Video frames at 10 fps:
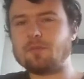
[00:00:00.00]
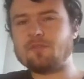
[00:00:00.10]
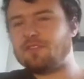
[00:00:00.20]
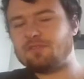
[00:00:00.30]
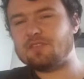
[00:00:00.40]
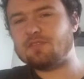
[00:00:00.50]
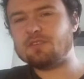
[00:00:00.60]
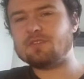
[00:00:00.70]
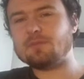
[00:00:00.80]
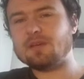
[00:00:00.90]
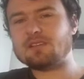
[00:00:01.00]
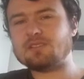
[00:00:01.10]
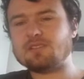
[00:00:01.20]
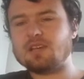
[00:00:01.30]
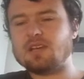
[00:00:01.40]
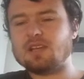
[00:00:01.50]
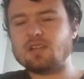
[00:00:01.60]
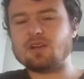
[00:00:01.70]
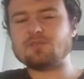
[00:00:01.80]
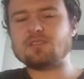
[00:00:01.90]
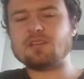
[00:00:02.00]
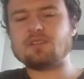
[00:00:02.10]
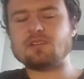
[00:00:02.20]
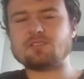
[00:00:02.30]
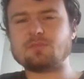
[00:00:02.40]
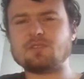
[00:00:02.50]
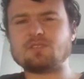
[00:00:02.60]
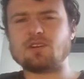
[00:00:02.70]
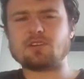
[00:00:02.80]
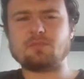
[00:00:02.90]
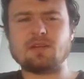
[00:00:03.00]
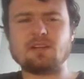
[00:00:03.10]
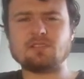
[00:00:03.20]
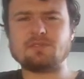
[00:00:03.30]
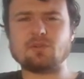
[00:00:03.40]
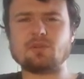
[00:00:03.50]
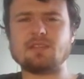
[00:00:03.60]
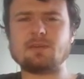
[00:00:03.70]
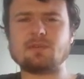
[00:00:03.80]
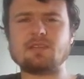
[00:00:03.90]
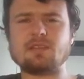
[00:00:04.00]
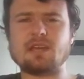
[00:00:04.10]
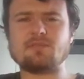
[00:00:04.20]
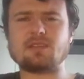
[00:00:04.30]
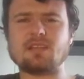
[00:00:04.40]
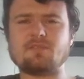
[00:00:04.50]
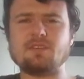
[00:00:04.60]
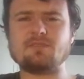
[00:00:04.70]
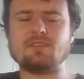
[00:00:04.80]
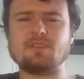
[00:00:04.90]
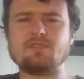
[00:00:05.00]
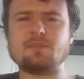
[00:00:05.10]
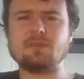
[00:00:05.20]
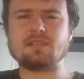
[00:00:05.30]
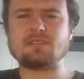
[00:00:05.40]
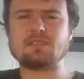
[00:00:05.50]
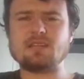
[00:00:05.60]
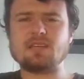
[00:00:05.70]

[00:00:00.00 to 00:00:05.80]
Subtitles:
50-50 mix, like I would say, like some of the soccer players, if you look at them, I think they have like that 50-50 mix.